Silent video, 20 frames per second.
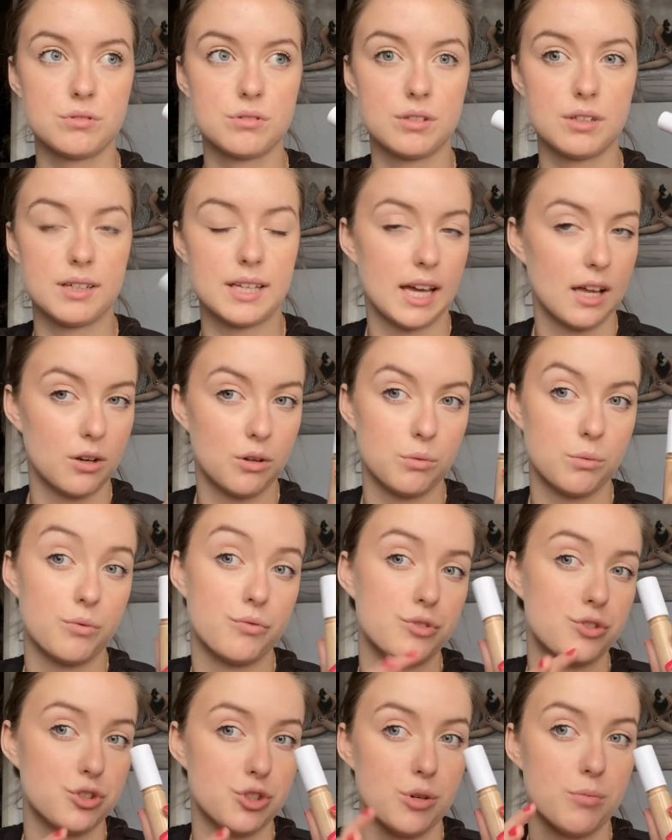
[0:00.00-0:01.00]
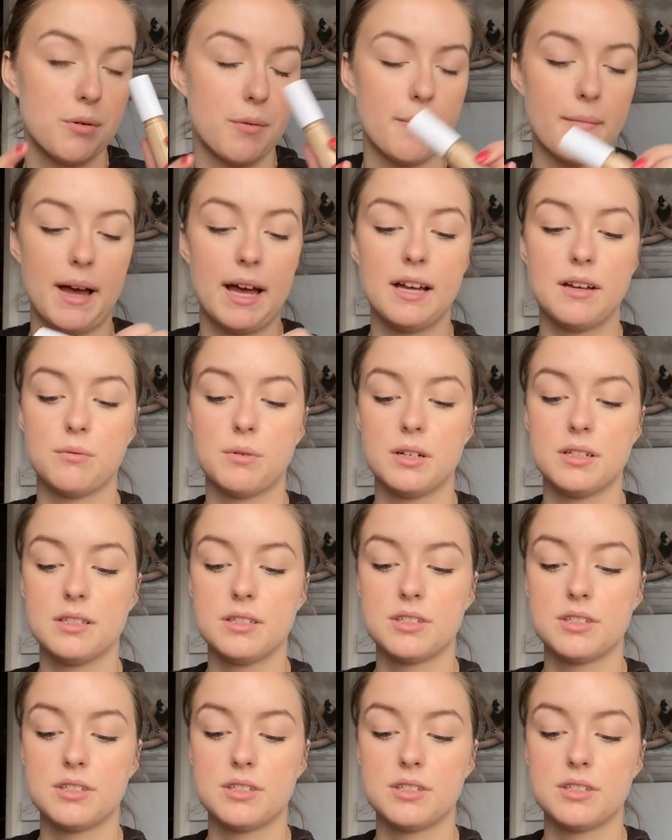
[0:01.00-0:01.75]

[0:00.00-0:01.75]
get along with super matte ones,